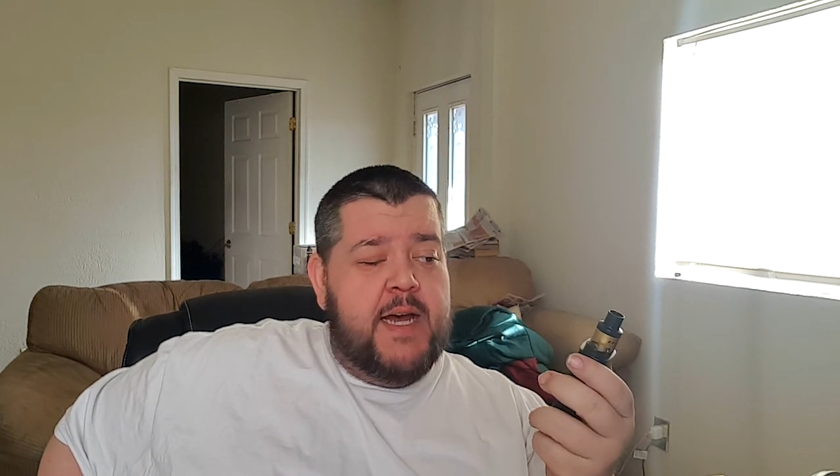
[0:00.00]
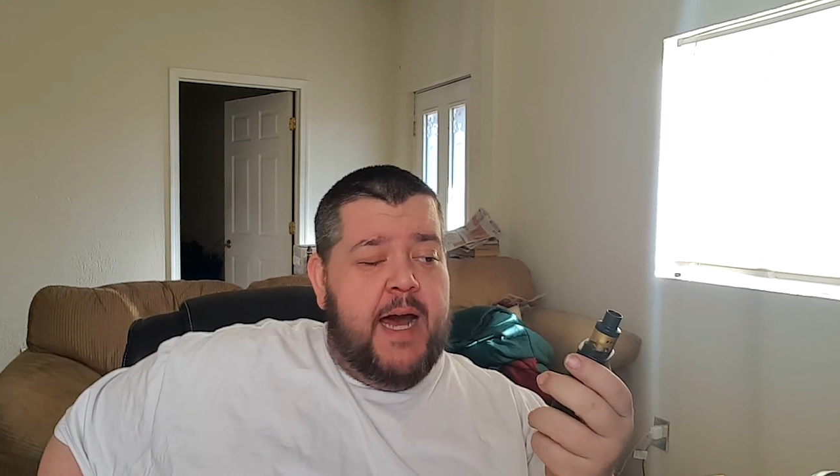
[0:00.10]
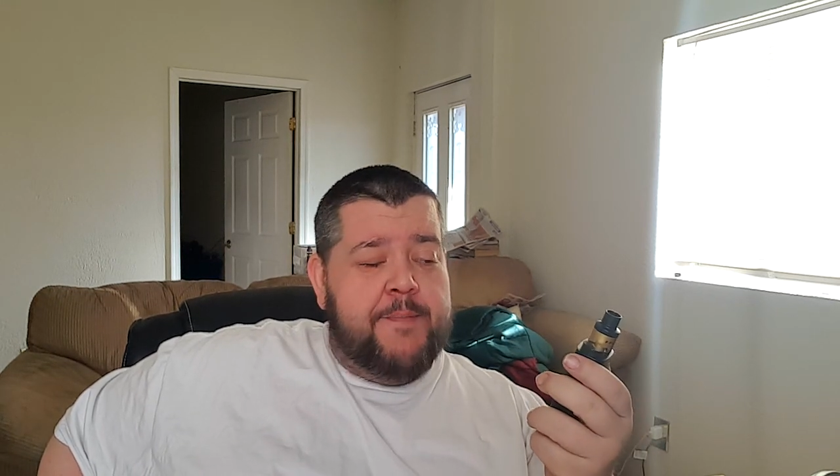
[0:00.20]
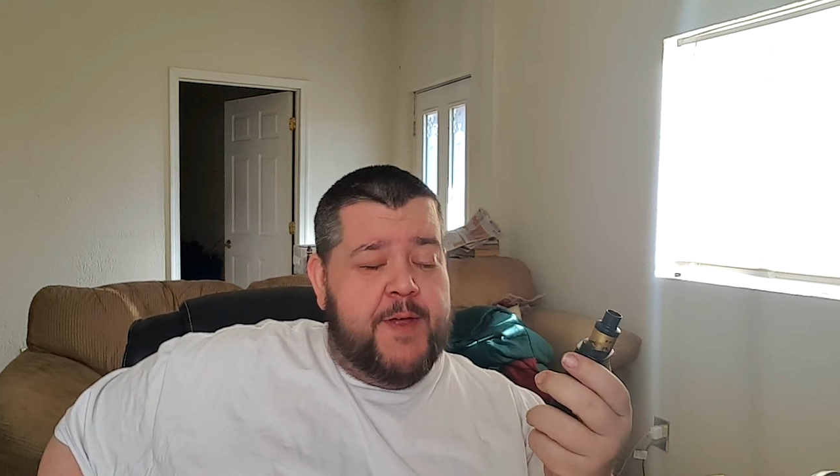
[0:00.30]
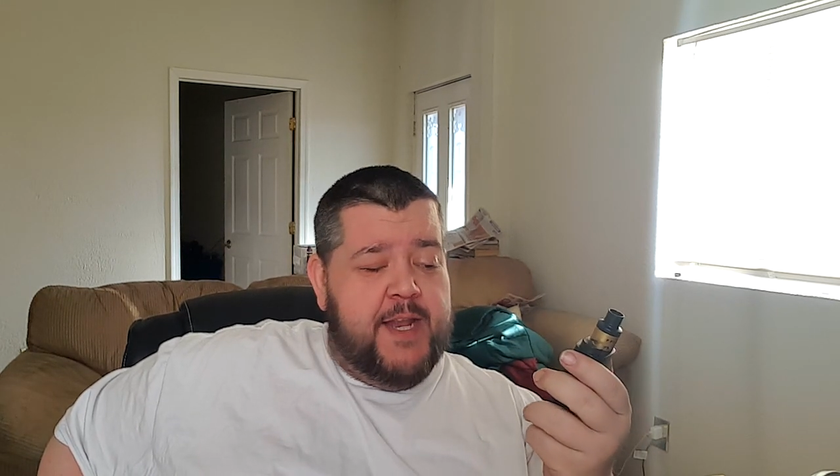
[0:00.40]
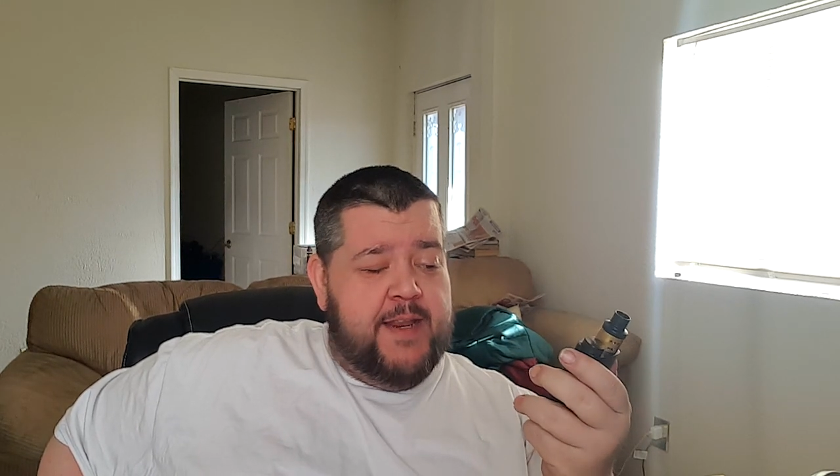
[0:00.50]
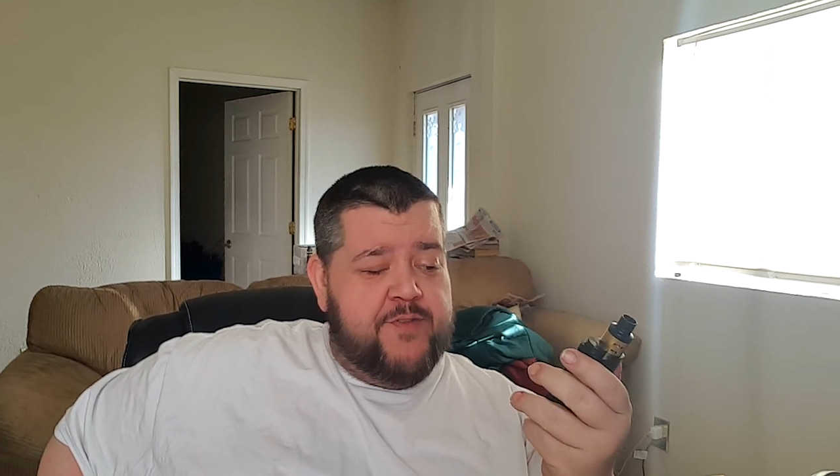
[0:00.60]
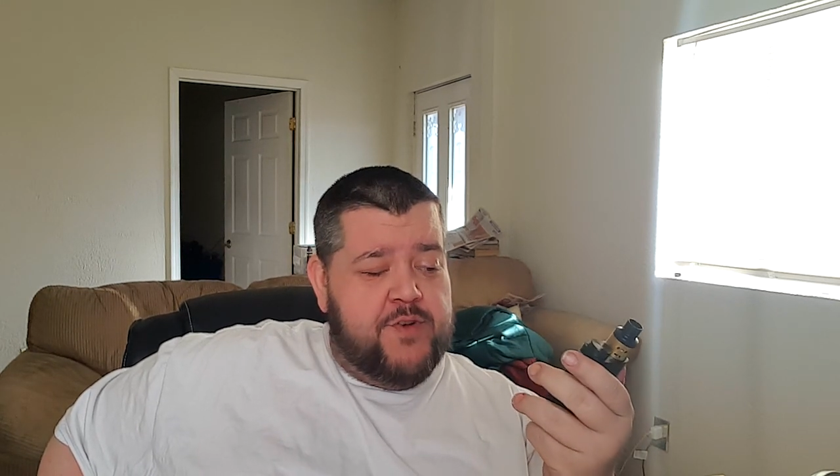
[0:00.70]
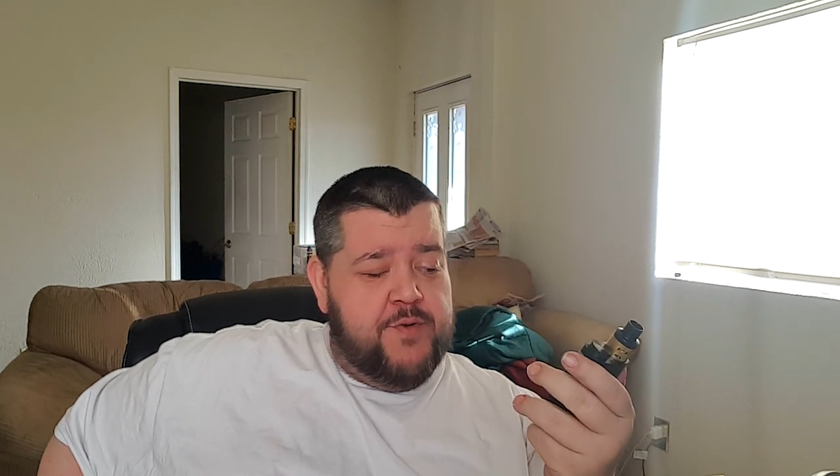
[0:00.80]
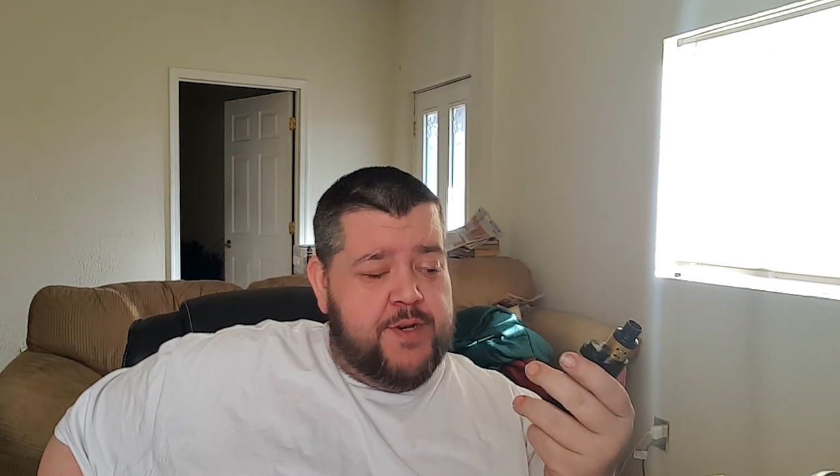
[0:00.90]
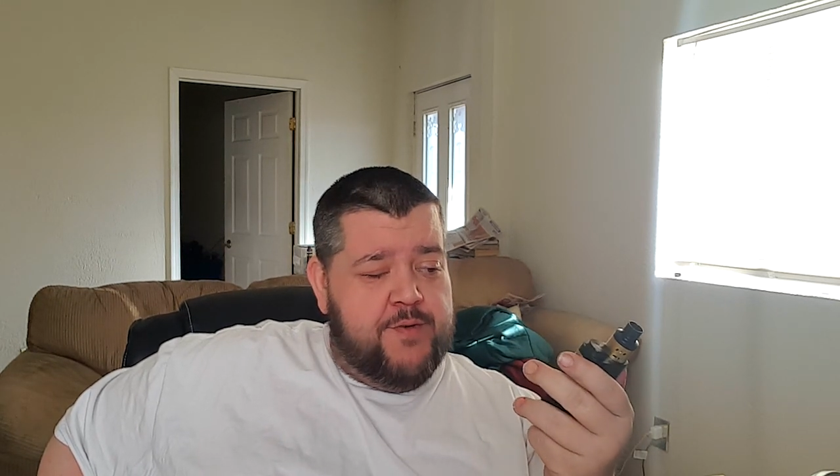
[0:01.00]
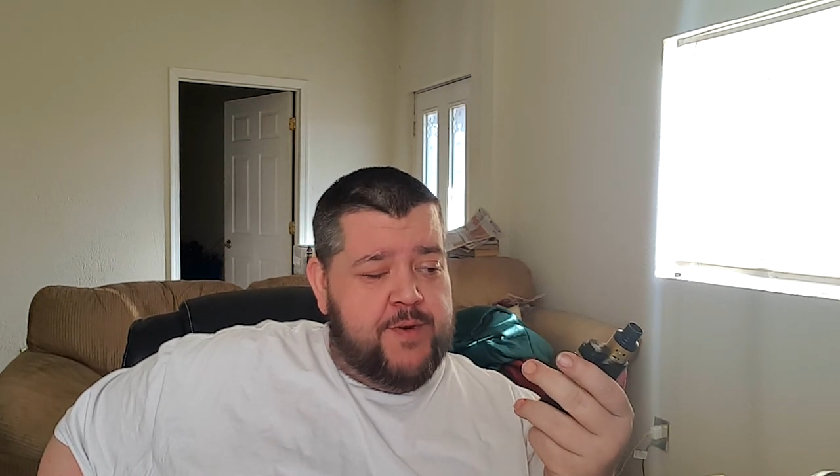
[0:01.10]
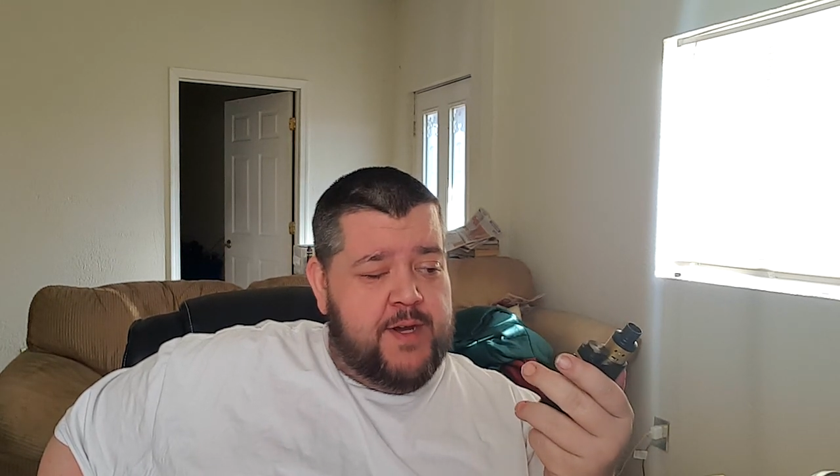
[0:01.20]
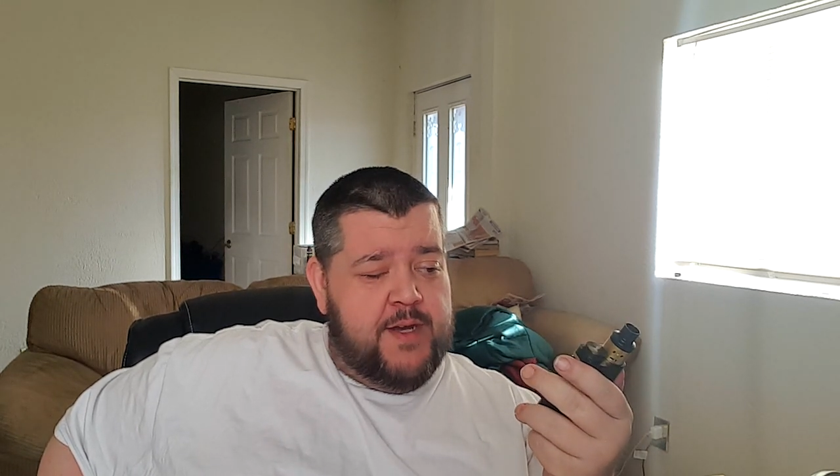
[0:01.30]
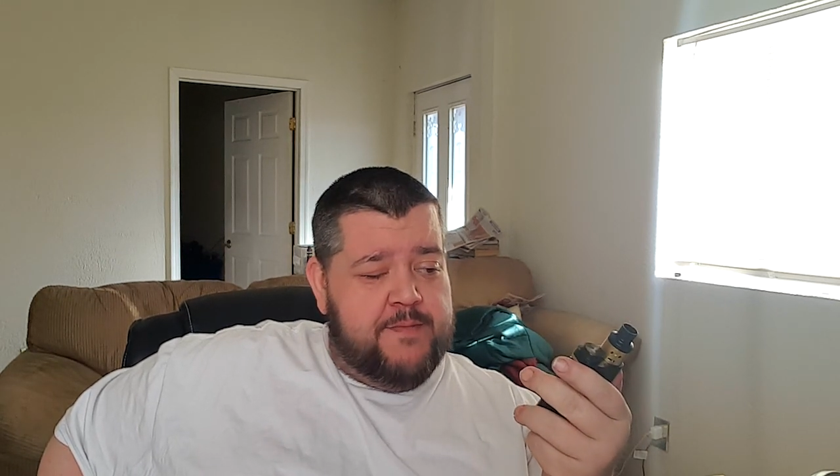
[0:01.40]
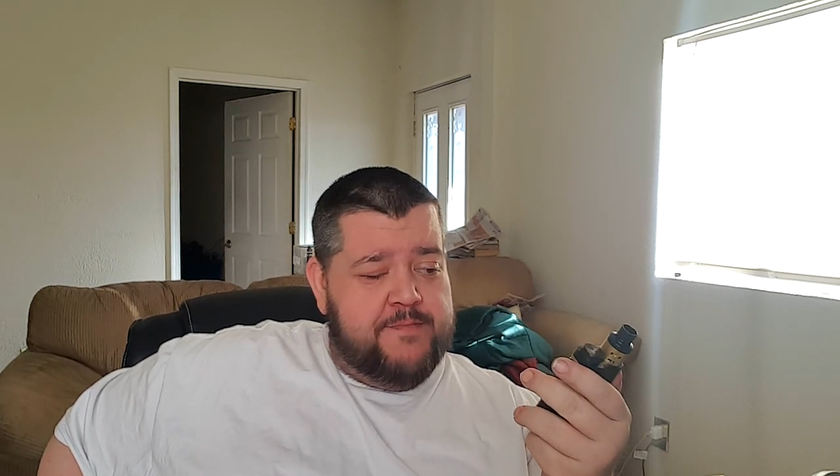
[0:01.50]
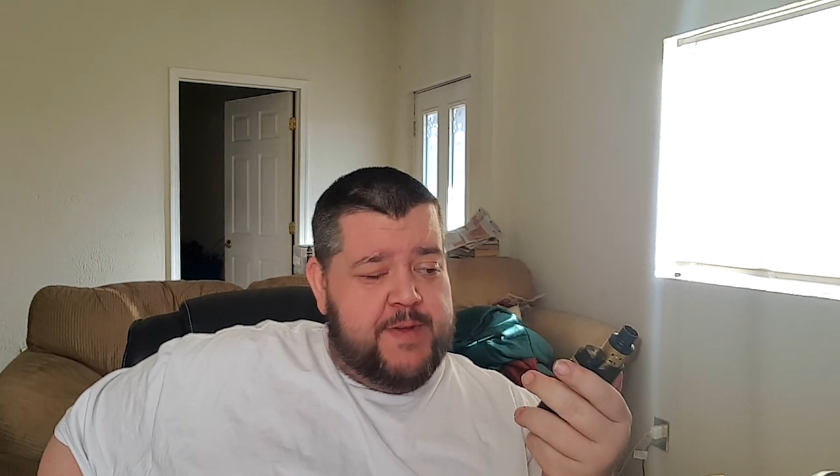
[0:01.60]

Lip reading: I'm not even going to,